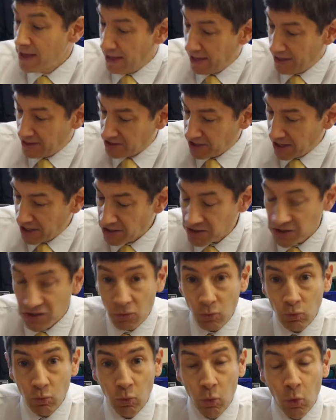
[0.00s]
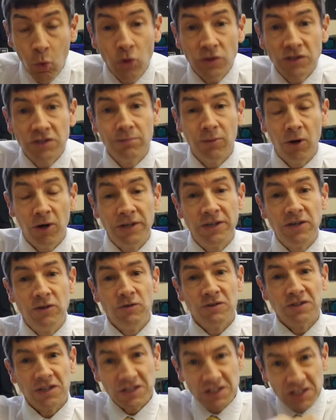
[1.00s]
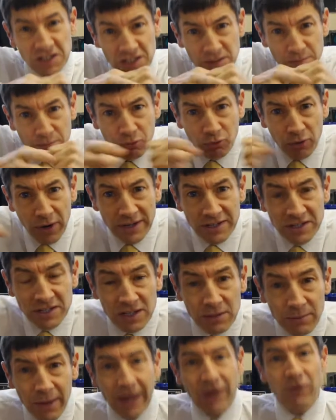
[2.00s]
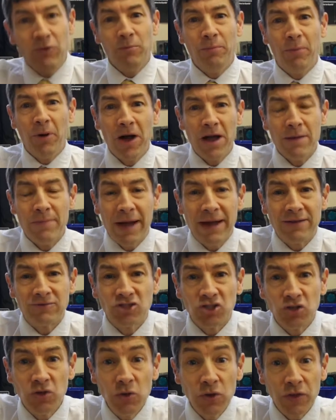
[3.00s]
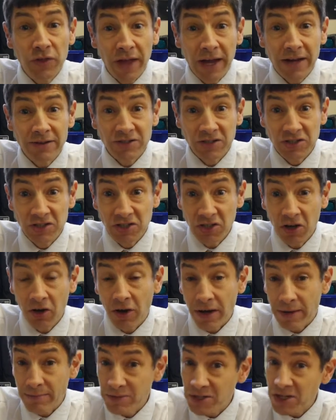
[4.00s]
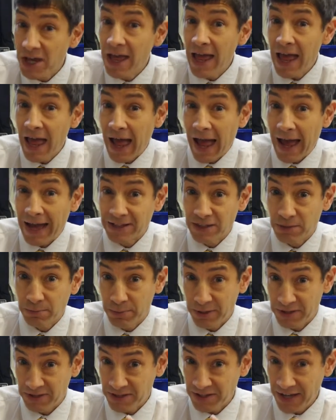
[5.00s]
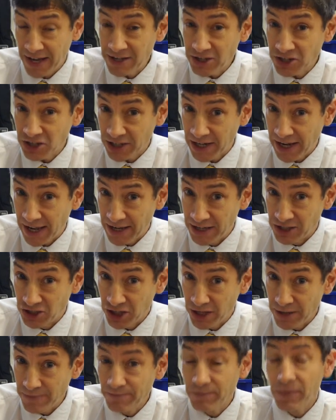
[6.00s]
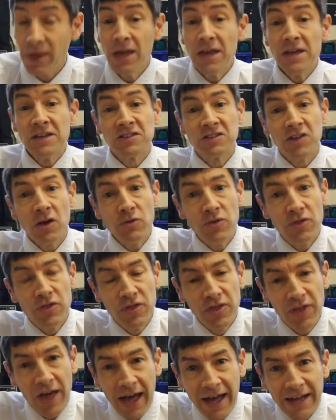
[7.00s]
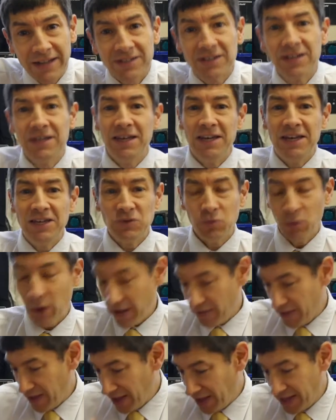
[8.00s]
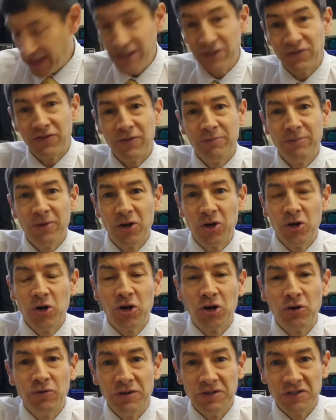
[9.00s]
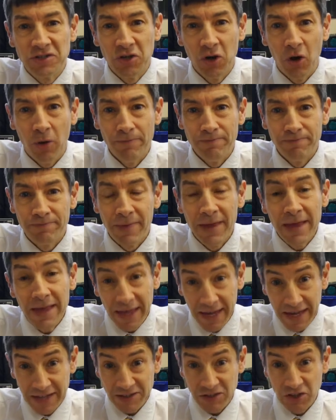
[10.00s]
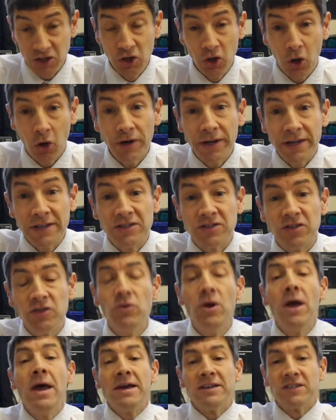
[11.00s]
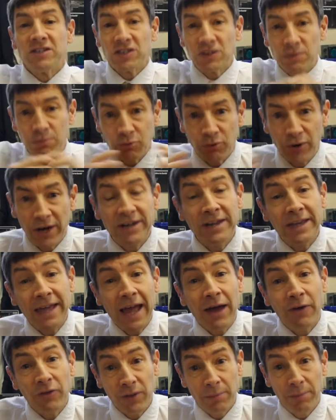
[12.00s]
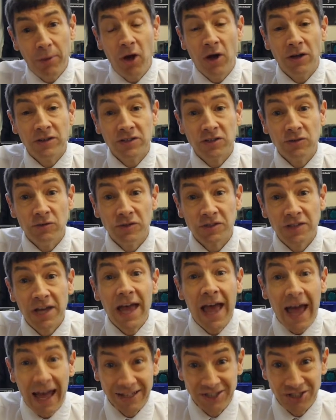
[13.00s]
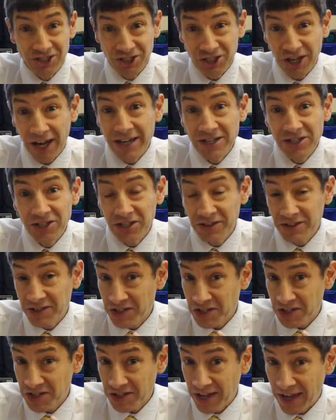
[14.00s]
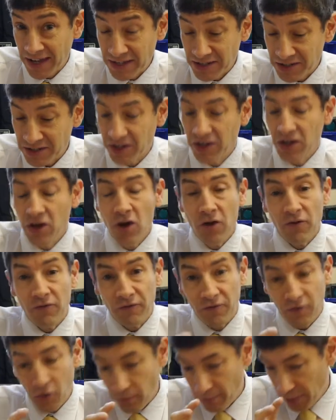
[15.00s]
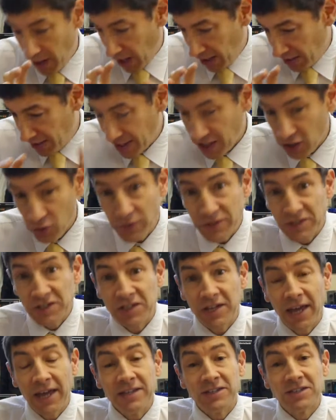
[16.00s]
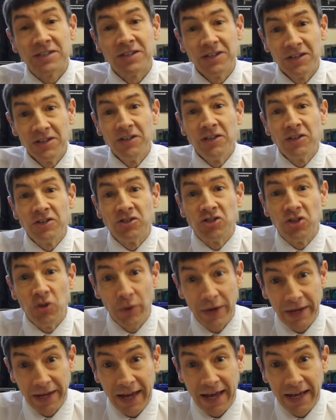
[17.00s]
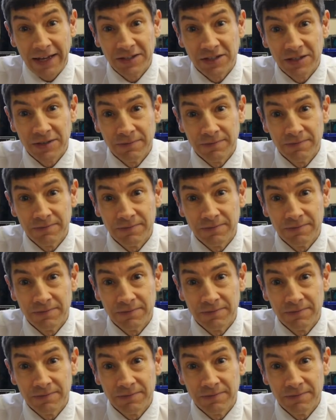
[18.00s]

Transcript: It takes the water molecules and spreads them out by about 2,000 times, adds potential energy, so that is where the heat from the cooker has gone. It's gone into spreading out the particles and changing the state from a liquid state to a gas.